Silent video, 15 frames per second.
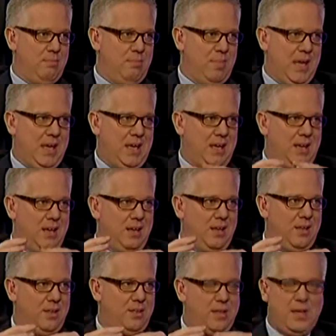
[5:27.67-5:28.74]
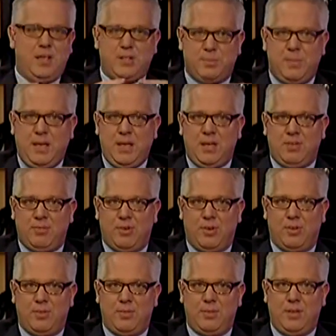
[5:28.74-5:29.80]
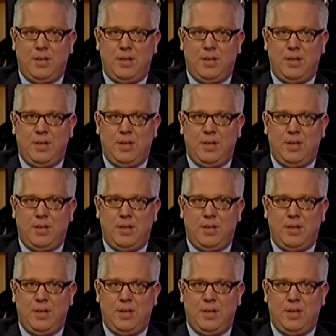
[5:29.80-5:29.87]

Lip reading: make things meaningful.